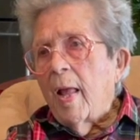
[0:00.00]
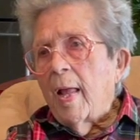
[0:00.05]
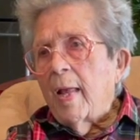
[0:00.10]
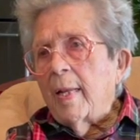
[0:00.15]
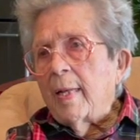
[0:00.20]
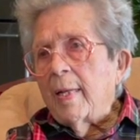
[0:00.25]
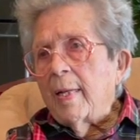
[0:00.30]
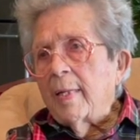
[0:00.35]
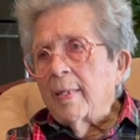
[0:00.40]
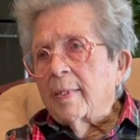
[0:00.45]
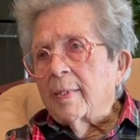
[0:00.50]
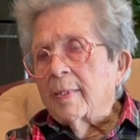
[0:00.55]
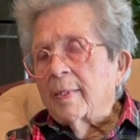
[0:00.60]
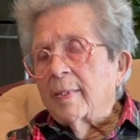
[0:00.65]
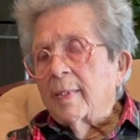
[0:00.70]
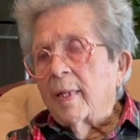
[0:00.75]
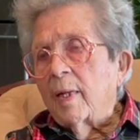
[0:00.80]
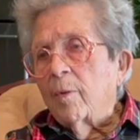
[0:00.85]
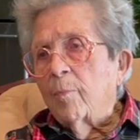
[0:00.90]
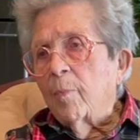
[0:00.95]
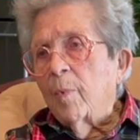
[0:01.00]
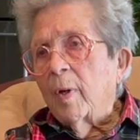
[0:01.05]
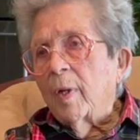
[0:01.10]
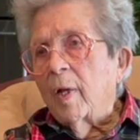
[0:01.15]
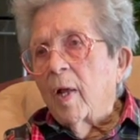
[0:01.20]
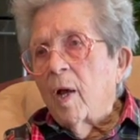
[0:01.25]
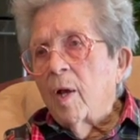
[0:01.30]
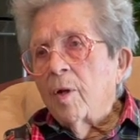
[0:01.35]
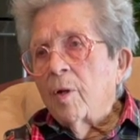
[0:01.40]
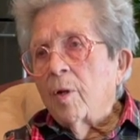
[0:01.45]
Yes, and we
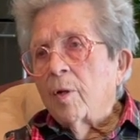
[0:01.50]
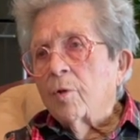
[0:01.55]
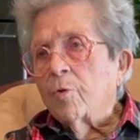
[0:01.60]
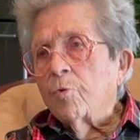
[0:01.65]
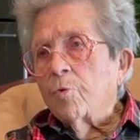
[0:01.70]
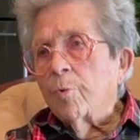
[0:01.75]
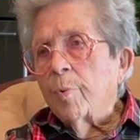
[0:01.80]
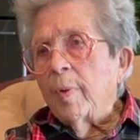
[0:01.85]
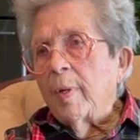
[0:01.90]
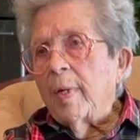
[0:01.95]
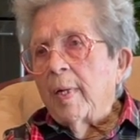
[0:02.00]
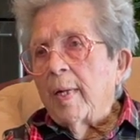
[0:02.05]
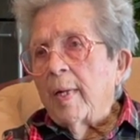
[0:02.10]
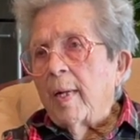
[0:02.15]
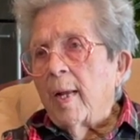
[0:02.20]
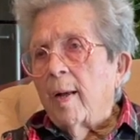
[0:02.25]
got a tree